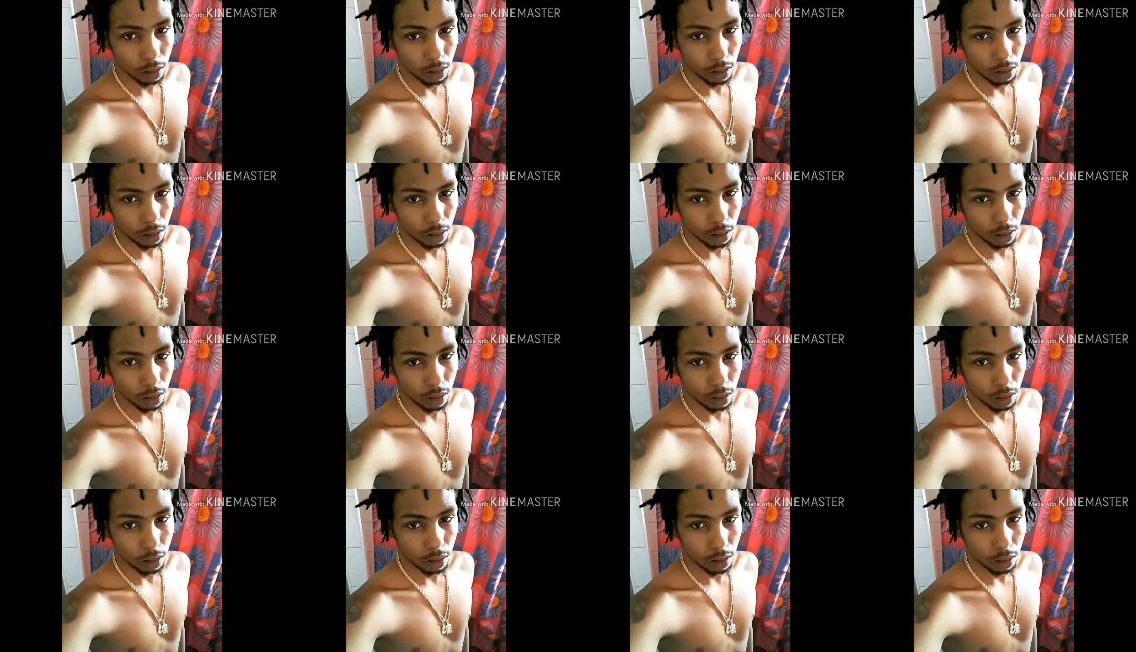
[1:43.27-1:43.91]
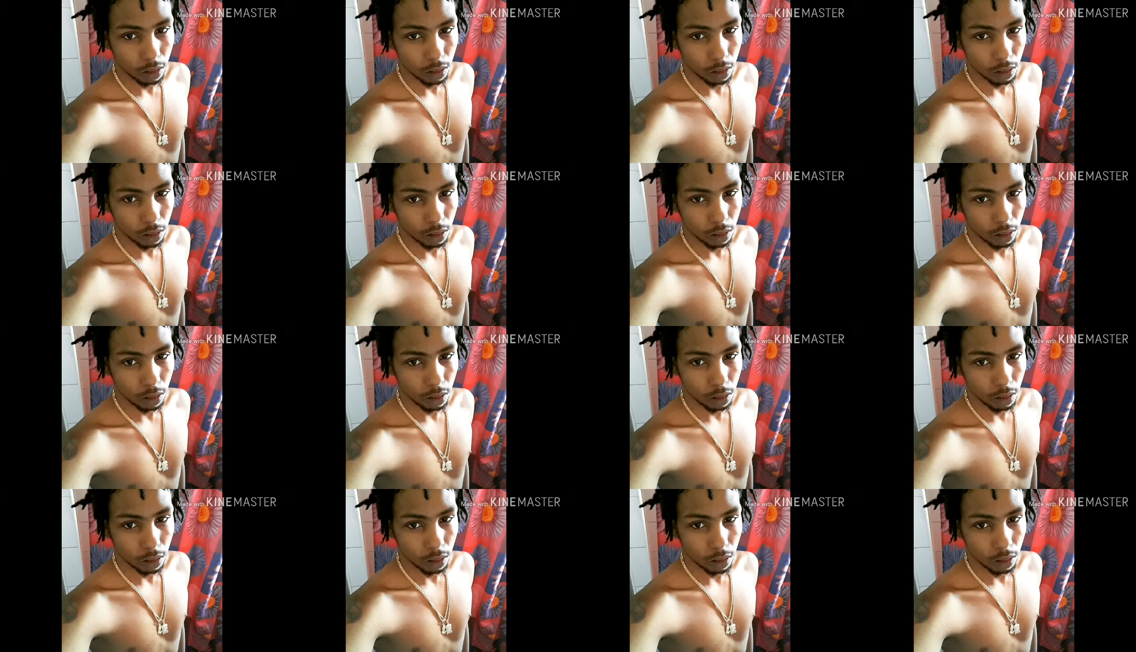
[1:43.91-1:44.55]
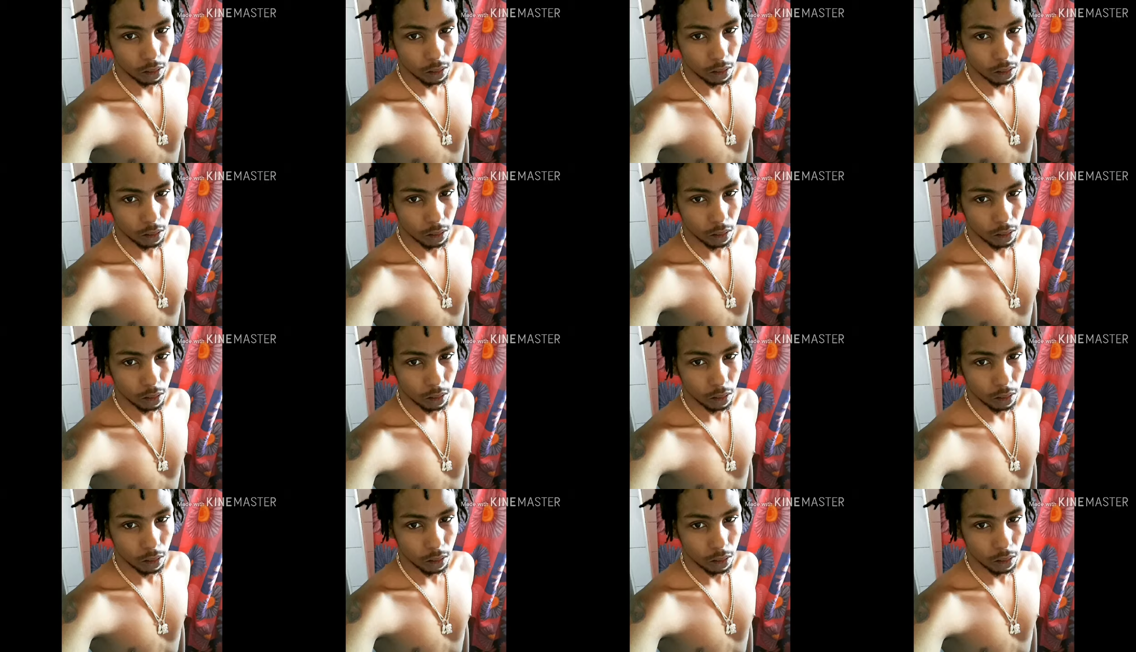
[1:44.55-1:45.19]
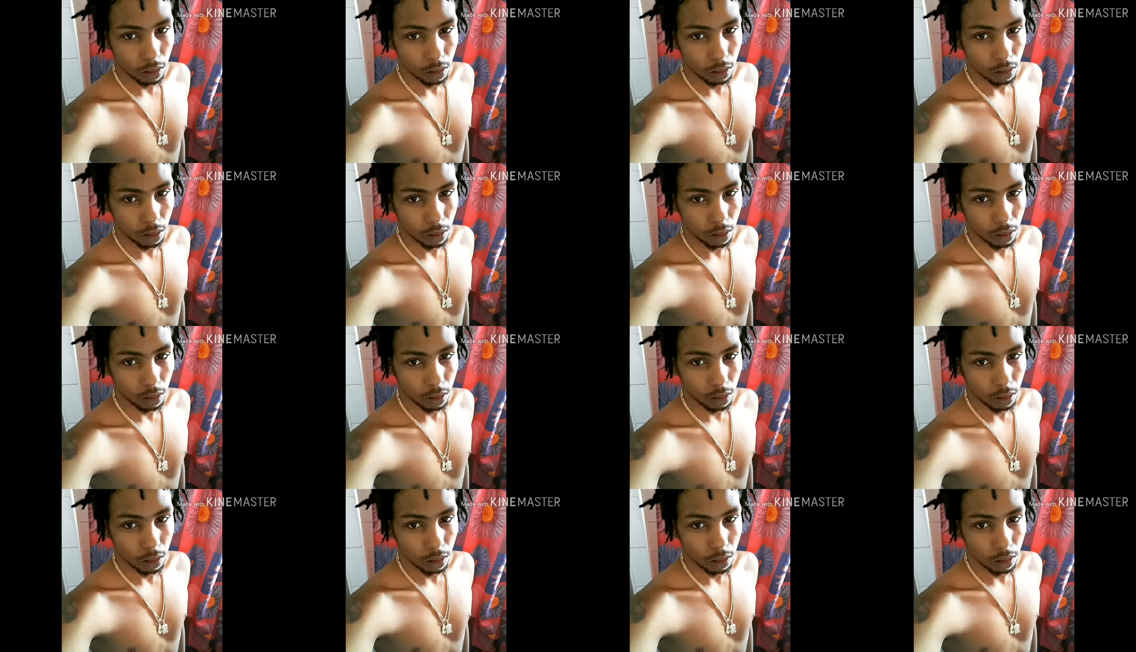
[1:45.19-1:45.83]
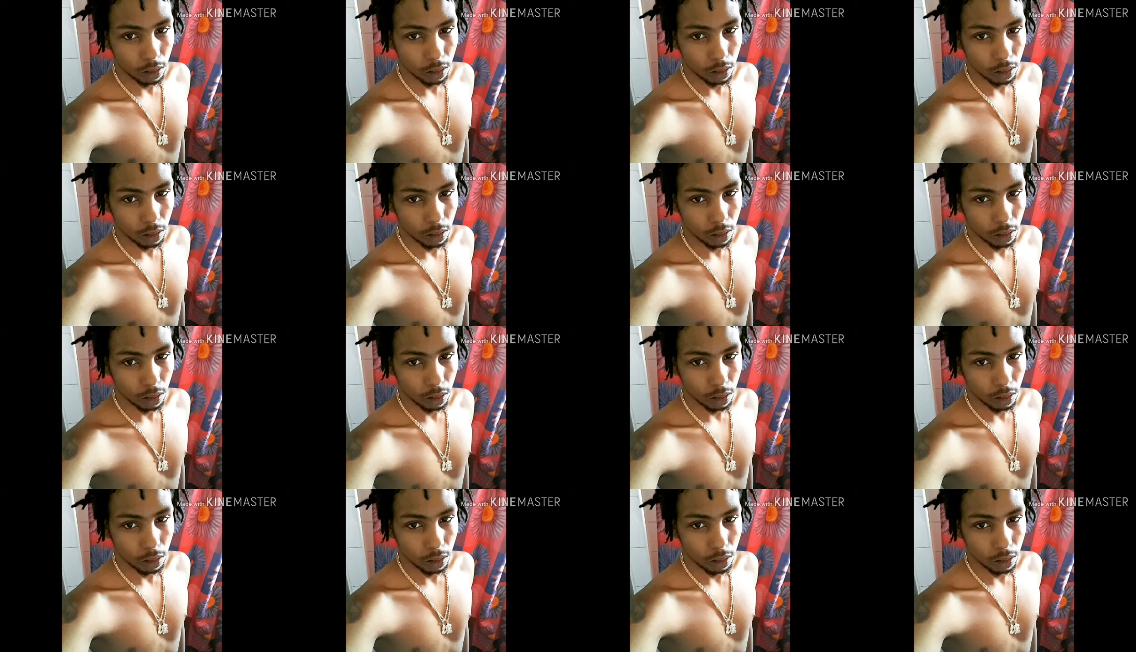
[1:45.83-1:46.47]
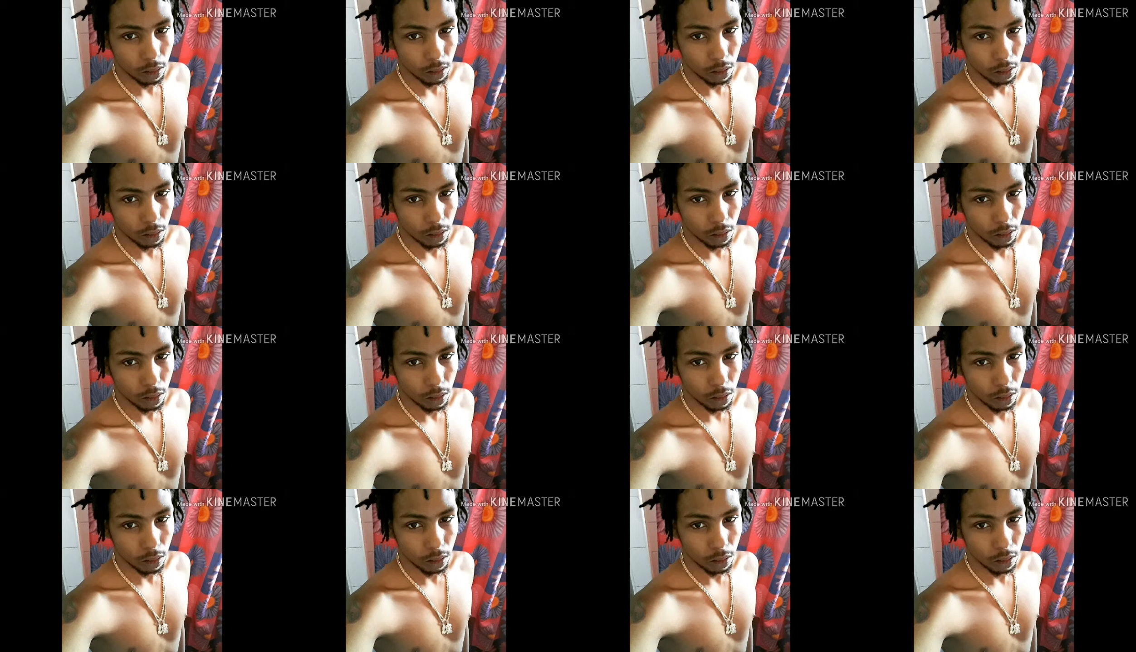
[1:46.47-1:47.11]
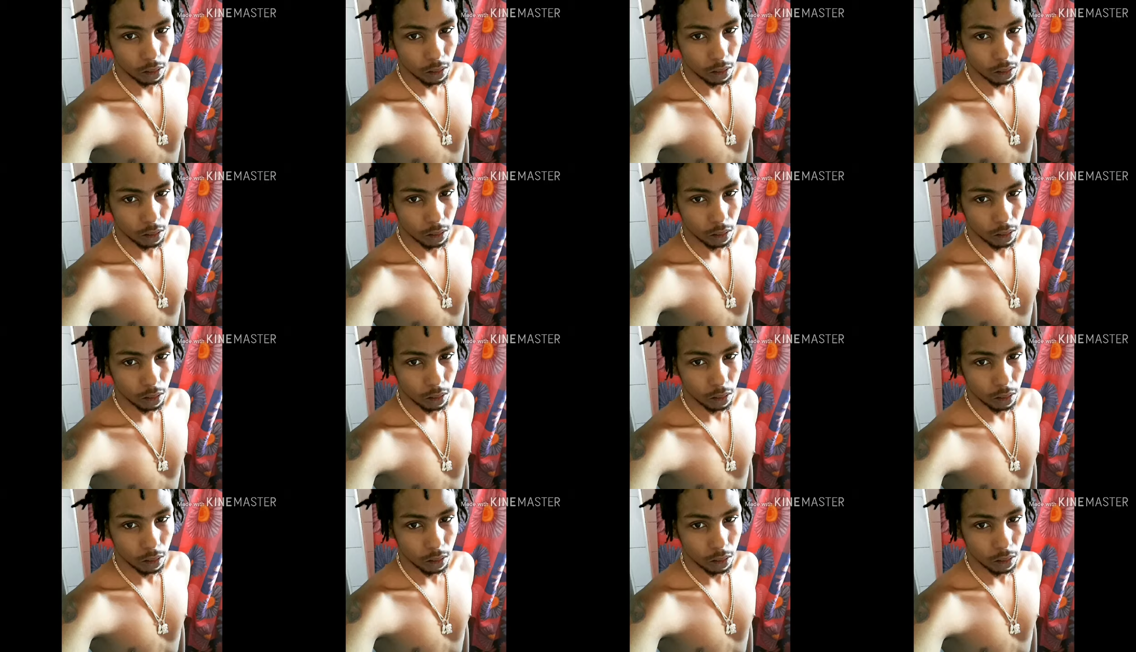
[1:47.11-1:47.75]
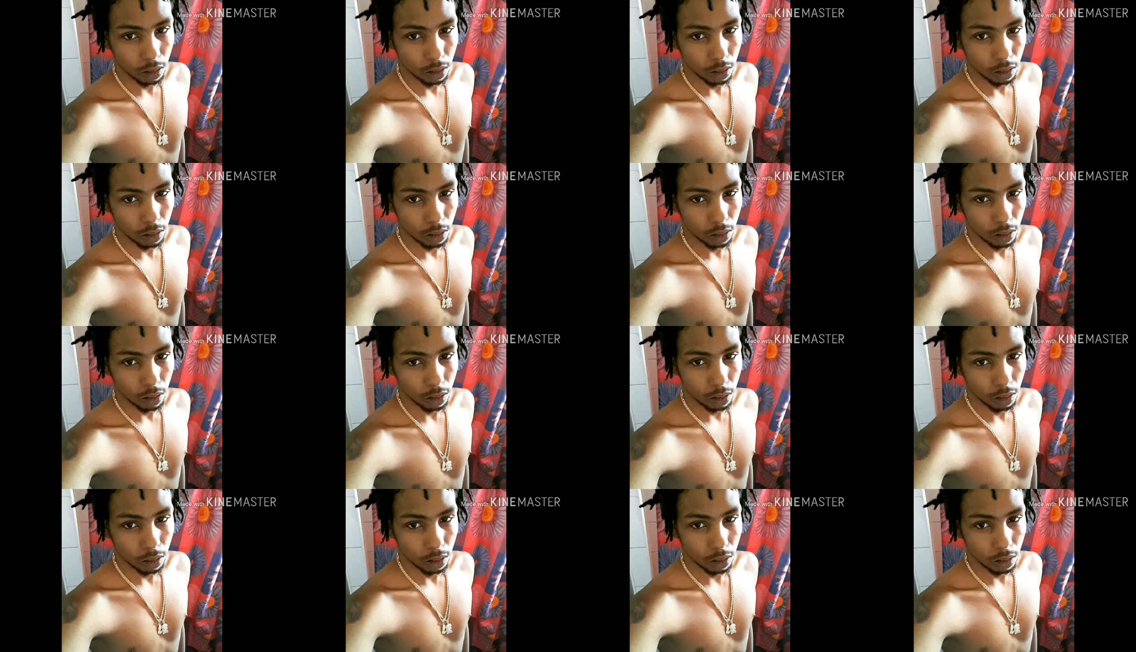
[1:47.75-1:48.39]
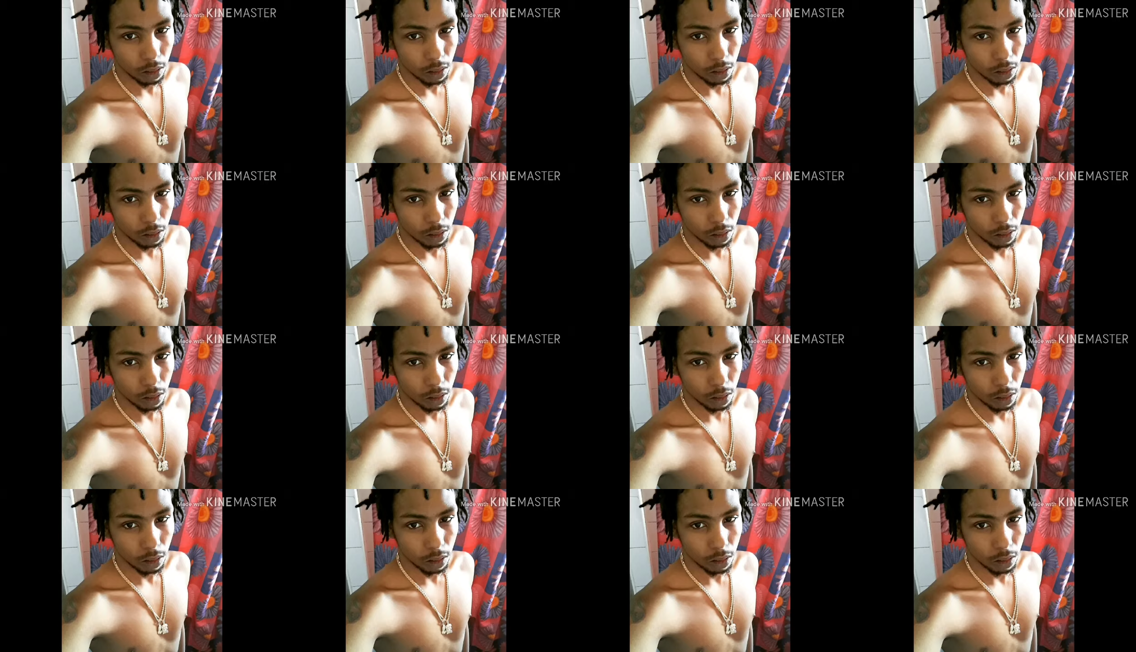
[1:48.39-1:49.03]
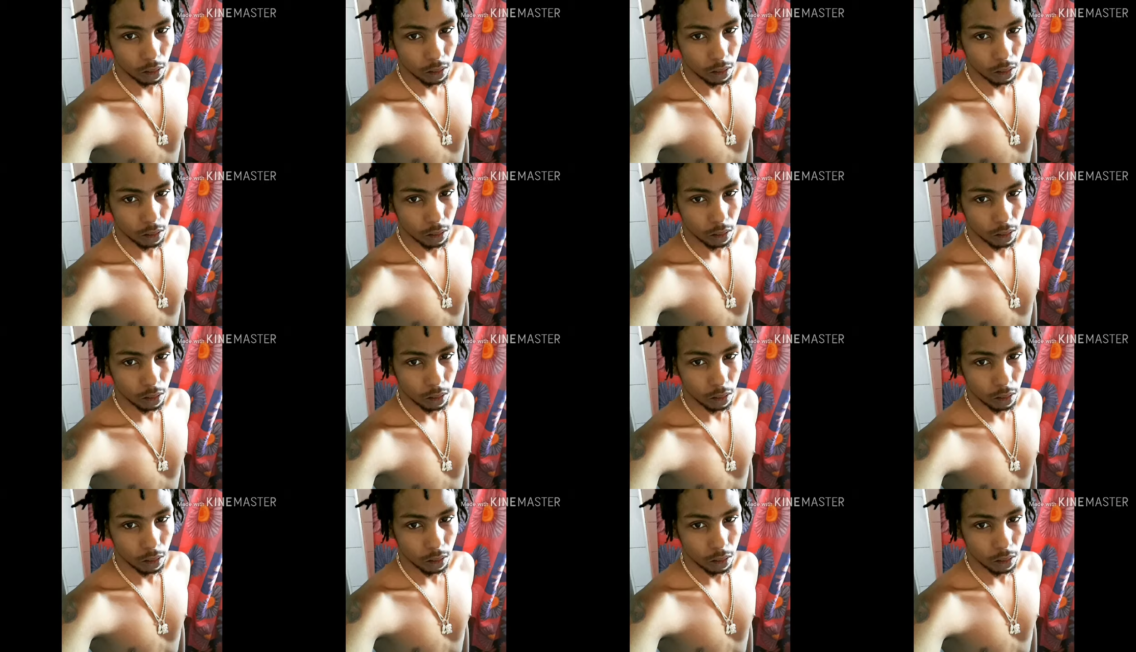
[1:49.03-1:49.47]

The face doesn't move, so there is nothing to read.